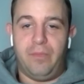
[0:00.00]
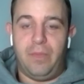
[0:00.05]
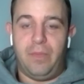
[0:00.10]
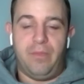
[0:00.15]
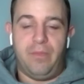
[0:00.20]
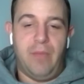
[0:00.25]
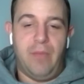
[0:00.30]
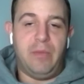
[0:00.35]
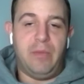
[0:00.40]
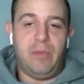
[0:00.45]

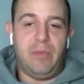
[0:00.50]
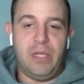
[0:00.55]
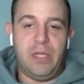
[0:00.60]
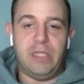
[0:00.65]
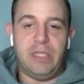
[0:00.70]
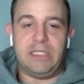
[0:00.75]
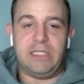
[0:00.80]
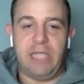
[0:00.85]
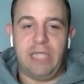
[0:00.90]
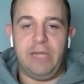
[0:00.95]
maybe be the
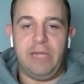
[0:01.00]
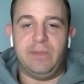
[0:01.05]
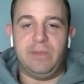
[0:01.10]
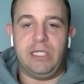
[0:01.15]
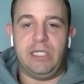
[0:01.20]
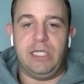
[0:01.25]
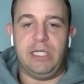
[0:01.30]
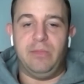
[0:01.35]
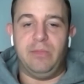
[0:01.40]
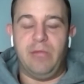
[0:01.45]
same
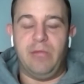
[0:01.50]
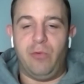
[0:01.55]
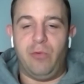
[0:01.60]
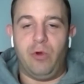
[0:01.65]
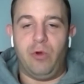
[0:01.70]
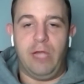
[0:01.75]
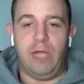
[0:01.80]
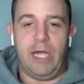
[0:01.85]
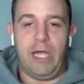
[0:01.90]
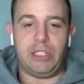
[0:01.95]
team they were
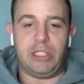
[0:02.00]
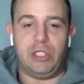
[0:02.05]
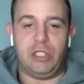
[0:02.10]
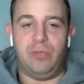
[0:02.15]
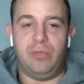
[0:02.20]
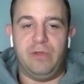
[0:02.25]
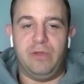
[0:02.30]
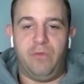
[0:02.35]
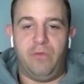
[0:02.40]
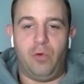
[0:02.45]
last year,
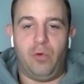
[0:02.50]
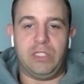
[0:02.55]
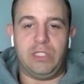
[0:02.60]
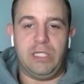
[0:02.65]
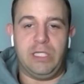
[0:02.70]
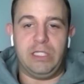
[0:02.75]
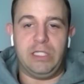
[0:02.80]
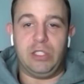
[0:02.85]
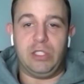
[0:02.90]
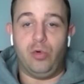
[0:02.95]
be
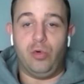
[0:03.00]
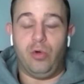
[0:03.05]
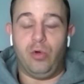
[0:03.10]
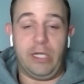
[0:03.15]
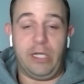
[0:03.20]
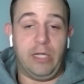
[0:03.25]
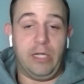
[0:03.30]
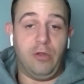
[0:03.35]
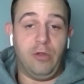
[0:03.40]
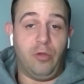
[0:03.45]
14-2 or
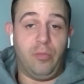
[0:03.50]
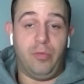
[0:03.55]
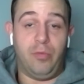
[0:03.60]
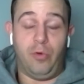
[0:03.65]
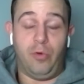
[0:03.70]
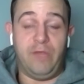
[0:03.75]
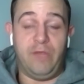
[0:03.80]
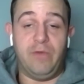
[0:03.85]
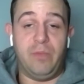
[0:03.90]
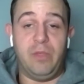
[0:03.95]
get a little, or
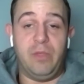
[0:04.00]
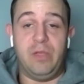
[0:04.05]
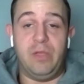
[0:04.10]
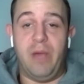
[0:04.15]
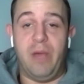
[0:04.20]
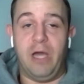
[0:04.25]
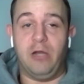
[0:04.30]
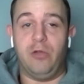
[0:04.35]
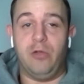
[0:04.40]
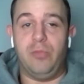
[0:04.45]
even be
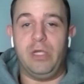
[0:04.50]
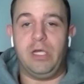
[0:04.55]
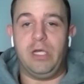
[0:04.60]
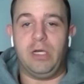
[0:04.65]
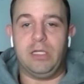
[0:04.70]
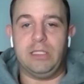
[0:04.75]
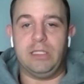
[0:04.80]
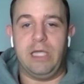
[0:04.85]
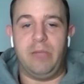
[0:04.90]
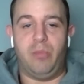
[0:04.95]
better
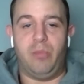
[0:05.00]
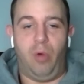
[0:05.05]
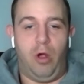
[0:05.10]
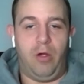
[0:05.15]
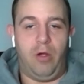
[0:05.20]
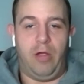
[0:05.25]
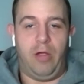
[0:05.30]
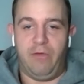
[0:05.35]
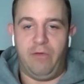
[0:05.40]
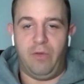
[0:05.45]
because they brought
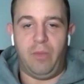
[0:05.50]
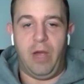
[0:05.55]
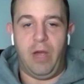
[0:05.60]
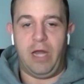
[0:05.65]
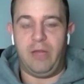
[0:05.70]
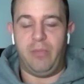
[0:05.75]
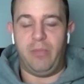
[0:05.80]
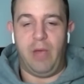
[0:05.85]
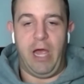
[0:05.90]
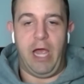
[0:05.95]
everybody
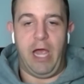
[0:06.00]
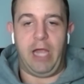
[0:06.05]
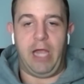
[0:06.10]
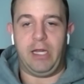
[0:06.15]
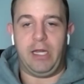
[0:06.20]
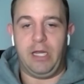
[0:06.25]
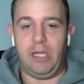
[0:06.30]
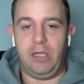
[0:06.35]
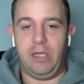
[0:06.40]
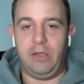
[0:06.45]
back
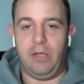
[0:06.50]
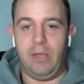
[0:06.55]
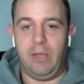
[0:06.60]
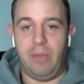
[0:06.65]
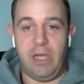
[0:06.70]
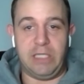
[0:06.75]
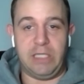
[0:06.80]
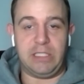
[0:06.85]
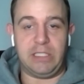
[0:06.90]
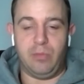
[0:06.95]
and they
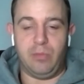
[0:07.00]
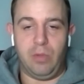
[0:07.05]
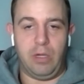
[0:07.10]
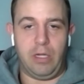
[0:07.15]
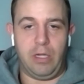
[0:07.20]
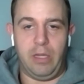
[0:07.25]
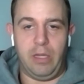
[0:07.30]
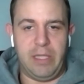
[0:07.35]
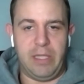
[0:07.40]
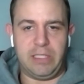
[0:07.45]
made some
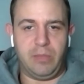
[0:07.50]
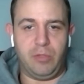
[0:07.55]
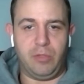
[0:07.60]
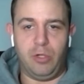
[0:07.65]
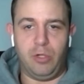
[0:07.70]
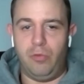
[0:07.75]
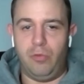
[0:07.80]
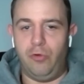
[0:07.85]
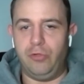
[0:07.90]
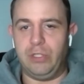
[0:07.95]
good
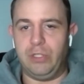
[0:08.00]
moves.